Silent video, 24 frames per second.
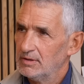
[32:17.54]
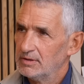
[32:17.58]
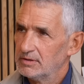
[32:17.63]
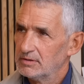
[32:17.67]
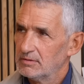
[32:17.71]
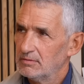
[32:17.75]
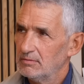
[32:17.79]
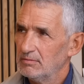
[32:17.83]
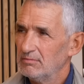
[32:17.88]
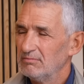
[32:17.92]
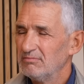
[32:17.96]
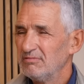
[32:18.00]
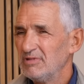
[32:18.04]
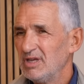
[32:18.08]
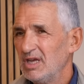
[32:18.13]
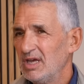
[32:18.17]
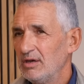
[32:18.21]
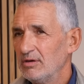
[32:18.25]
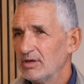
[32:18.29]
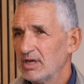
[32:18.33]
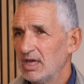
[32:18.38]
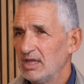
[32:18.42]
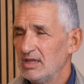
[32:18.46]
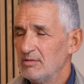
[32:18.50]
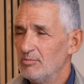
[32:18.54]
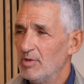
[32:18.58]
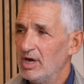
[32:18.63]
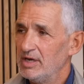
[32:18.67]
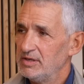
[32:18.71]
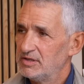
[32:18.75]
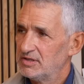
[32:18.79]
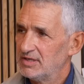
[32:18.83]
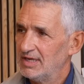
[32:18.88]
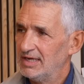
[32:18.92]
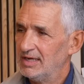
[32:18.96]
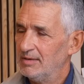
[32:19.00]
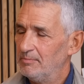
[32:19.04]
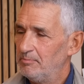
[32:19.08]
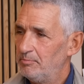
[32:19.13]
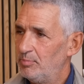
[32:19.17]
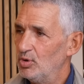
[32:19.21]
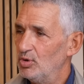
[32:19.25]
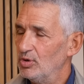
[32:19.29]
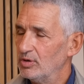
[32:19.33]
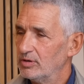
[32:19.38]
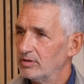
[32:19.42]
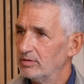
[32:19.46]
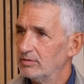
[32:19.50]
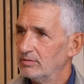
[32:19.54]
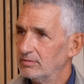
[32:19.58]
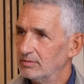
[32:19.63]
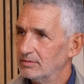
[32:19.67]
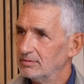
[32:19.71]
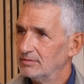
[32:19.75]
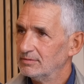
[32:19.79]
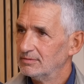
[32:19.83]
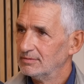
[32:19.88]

you ask, yeah, okay, they might sell a book,